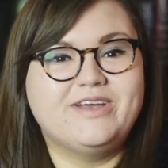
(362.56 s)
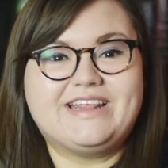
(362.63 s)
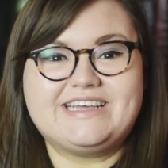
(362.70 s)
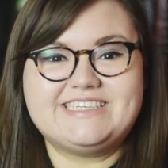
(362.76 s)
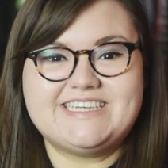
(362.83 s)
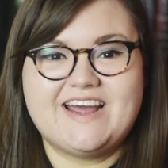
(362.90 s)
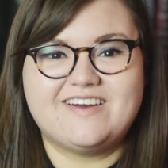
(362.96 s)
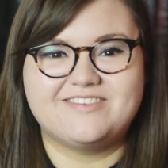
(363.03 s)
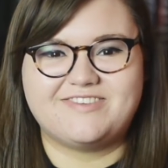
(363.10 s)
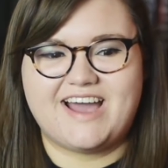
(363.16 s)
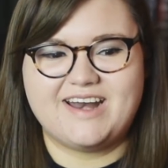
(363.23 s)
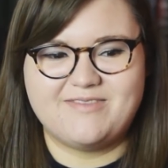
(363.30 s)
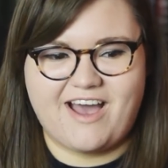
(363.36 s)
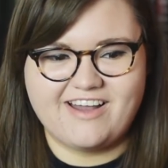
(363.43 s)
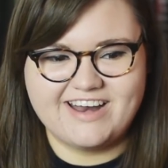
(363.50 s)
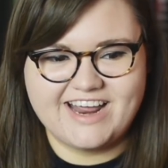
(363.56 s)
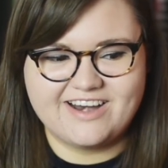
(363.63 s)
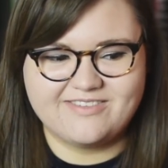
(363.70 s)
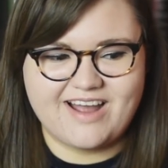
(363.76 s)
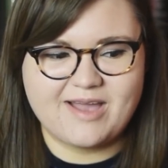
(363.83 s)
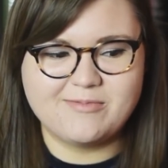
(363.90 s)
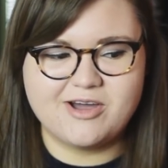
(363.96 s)
really terrified about
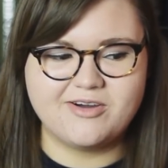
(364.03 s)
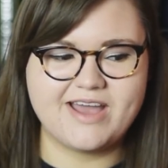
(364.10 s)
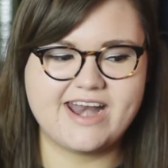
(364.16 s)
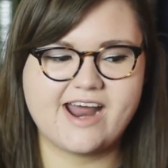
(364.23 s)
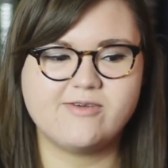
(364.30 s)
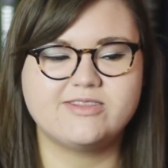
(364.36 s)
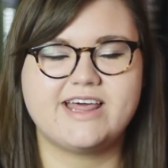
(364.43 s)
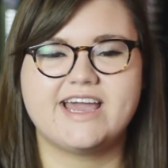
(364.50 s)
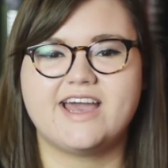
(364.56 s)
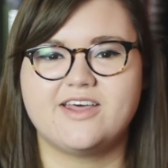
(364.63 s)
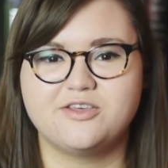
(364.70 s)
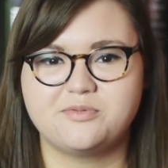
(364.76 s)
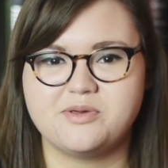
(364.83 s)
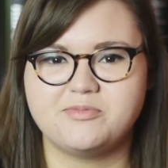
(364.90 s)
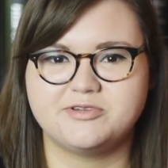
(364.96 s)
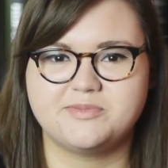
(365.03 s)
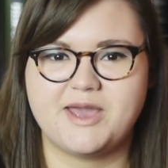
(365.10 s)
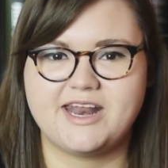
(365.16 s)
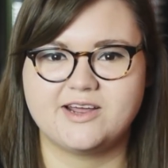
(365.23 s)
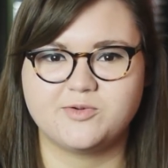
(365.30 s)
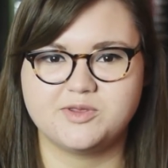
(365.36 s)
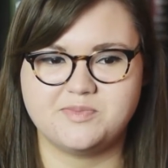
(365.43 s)
NaNoWriMo, and I would like other people to
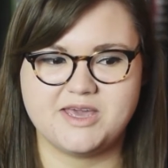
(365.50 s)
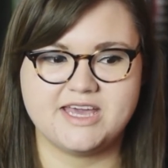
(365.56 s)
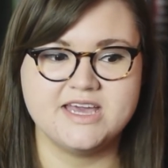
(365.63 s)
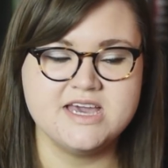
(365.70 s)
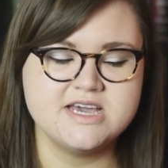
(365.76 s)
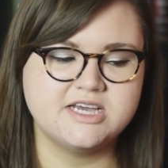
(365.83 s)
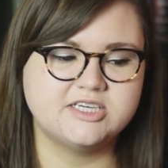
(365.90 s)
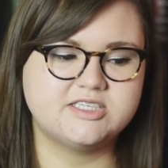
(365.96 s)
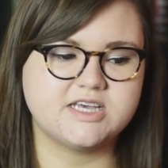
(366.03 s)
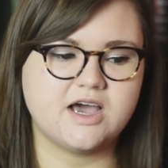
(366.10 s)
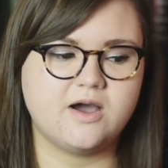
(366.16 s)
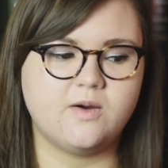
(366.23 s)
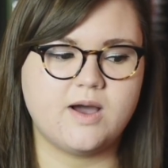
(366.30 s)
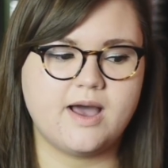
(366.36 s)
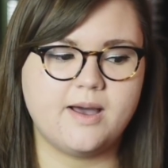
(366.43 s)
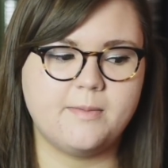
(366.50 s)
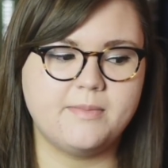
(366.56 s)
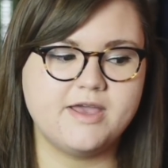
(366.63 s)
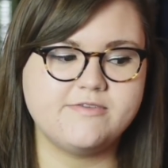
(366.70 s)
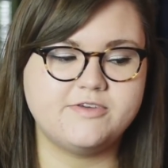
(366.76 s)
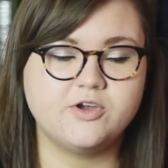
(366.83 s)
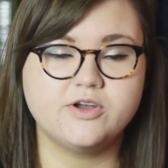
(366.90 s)
panic with me. So
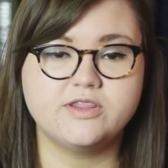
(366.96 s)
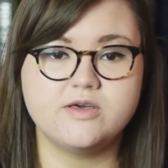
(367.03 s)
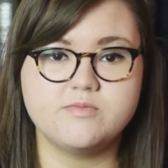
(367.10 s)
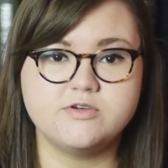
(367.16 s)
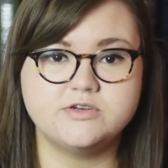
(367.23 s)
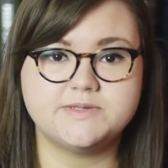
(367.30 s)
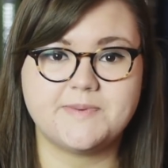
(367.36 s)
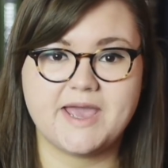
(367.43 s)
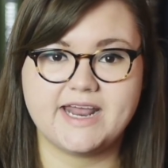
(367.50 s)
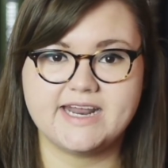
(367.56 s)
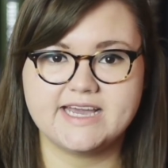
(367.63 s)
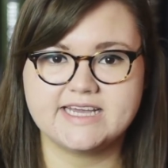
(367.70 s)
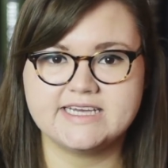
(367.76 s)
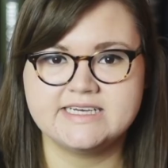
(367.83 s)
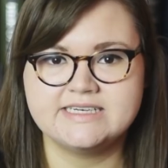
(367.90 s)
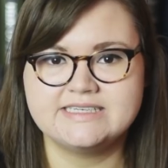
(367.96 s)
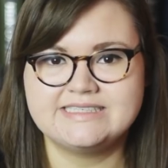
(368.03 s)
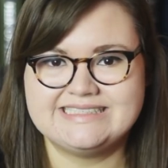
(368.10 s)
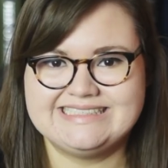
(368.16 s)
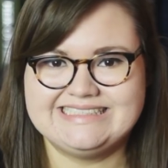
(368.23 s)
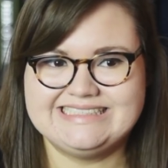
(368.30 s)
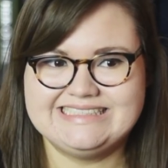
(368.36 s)
if you're in the mood to panic,
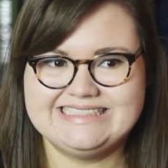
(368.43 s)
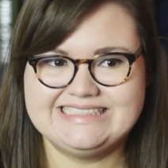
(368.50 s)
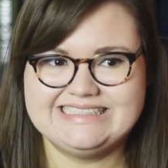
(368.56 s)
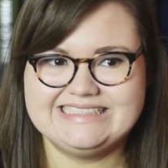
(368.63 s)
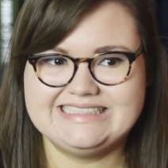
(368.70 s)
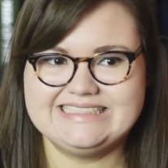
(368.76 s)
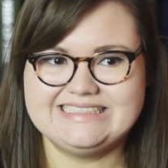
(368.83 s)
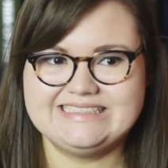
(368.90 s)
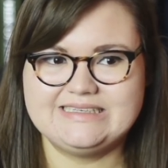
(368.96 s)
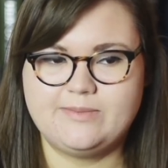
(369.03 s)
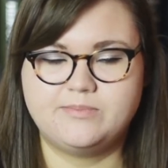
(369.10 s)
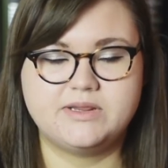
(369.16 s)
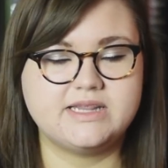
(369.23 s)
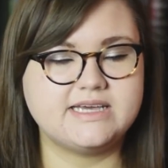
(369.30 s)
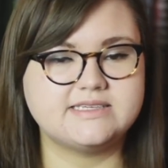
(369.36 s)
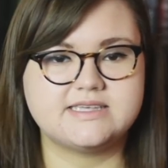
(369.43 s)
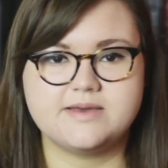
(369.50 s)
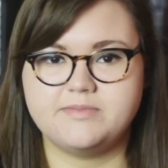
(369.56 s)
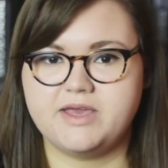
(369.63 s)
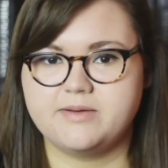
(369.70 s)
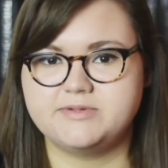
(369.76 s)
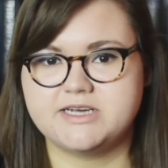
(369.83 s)
please hit
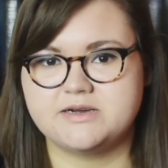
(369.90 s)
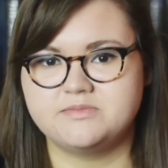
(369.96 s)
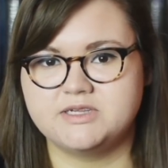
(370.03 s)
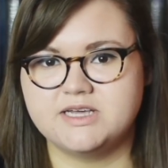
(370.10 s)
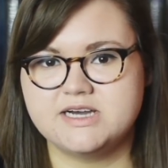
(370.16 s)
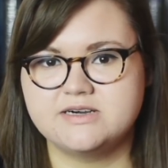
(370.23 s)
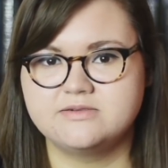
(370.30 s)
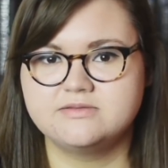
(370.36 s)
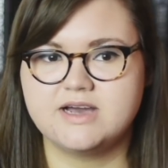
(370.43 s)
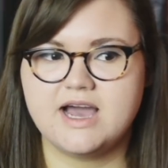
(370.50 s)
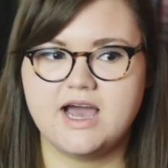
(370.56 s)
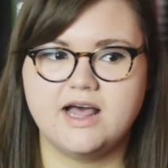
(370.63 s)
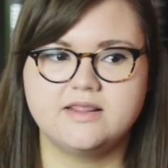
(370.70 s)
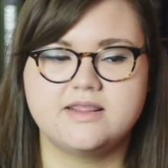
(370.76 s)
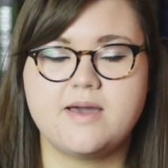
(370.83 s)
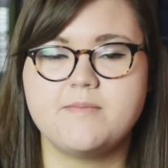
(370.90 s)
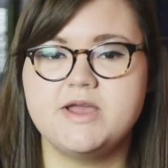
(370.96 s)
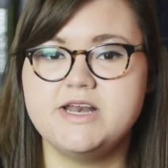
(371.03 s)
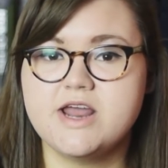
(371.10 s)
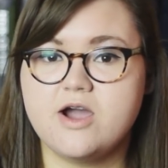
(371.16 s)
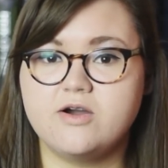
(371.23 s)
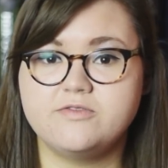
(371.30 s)
me up down below. Let me
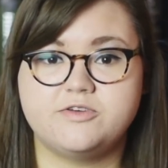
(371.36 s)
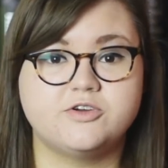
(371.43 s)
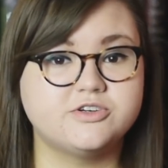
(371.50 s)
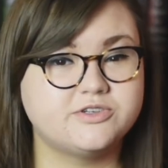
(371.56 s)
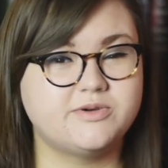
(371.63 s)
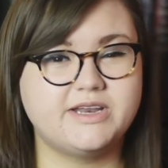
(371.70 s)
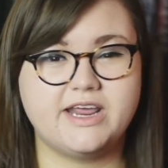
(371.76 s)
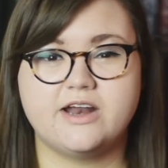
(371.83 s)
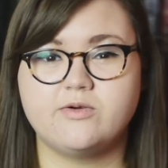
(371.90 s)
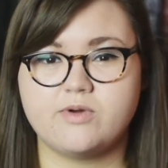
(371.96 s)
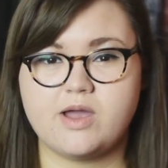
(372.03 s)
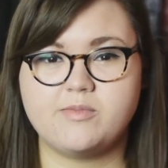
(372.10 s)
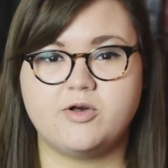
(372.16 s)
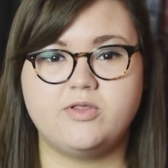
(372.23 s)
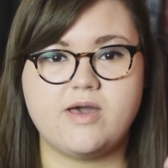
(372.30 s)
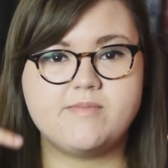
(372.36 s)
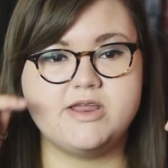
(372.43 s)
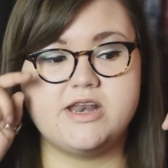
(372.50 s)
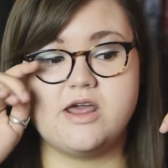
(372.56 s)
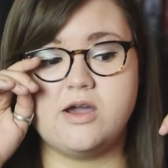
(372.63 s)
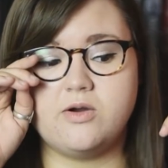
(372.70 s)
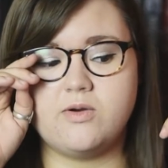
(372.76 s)
know if you're doing NaNoWriMo. Let me
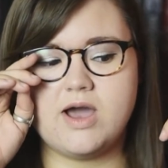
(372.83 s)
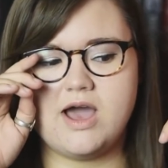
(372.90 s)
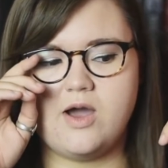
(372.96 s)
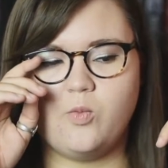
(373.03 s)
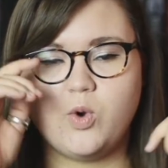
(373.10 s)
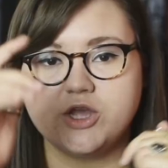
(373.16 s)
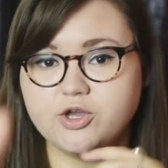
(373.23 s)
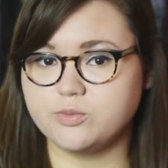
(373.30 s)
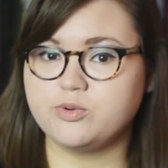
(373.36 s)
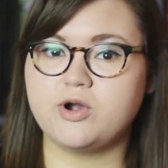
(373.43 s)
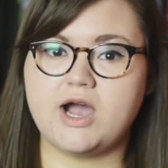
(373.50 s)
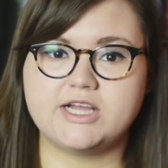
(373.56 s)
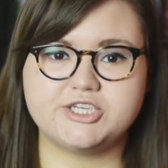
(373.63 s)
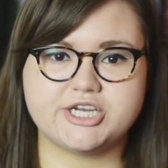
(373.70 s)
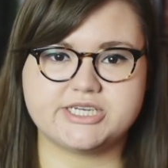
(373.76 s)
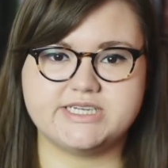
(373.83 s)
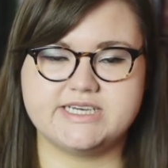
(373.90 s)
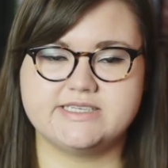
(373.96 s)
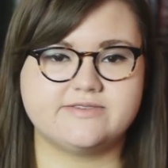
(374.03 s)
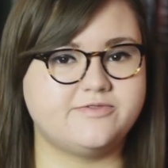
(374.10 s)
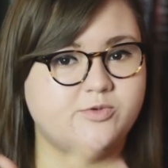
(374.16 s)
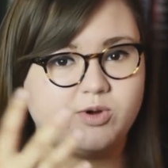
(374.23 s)
know what your project
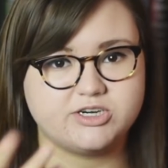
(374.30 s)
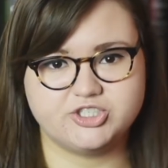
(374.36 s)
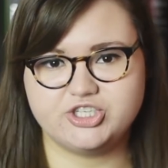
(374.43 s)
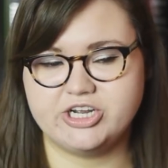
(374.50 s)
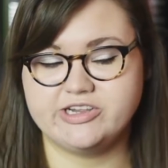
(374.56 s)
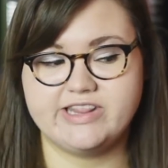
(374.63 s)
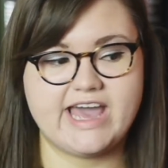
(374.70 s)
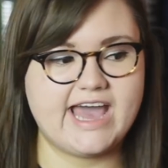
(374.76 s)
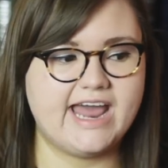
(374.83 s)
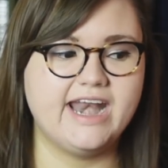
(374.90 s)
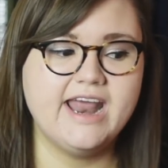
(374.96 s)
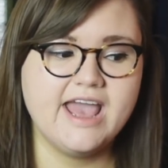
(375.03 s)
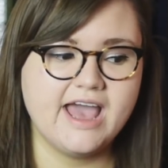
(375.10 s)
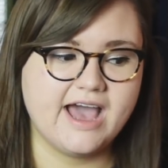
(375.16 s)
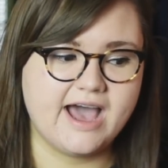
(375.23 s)
is, if you want to share that.